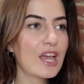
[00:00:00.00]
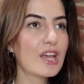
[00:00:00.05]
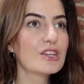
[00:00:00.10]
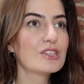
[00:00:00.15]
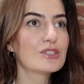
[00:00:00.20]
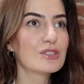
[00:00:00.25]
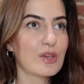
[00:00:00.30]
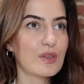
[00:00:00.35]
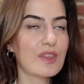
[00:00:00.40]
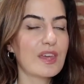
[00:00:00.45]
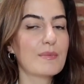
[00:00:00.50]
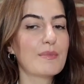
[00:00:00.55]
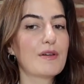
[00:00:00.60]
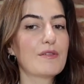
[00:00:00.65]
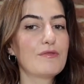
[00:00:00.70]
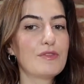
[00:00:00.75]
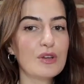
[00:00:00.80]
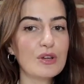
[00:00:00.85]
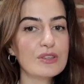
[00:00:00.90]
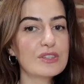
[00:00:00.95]
So then my
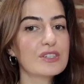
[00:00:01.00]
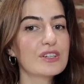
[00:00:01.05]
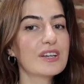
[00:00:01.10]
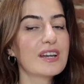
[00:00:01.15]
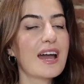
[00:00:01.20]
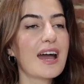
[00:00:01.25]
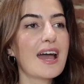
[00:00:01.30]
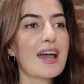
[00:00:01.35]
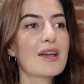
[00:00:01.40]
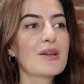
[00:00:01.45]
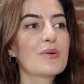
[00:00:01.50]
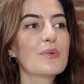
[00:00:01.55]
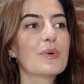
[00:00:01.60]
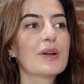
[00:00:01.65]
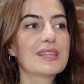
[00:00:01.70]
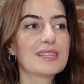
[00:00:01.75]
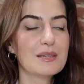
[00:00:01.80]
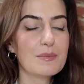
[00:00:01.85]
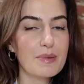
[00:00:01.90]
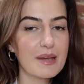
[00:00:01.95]
fiance and I
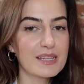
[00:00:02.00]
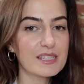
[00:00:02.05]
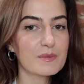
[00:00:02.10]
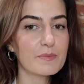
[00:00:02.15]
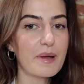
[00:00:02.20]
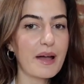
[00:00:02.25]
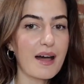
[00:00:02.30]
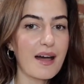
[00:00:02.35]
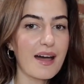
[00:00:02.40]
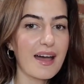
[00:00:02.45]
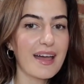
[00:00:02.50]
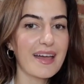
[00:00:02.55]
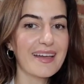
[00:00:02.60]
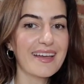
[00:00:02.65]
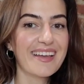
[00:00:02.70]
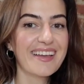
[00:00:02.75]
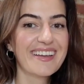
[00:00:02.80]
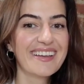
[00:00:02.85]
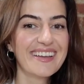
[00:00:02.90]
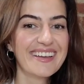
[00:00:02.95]
went to Best Buy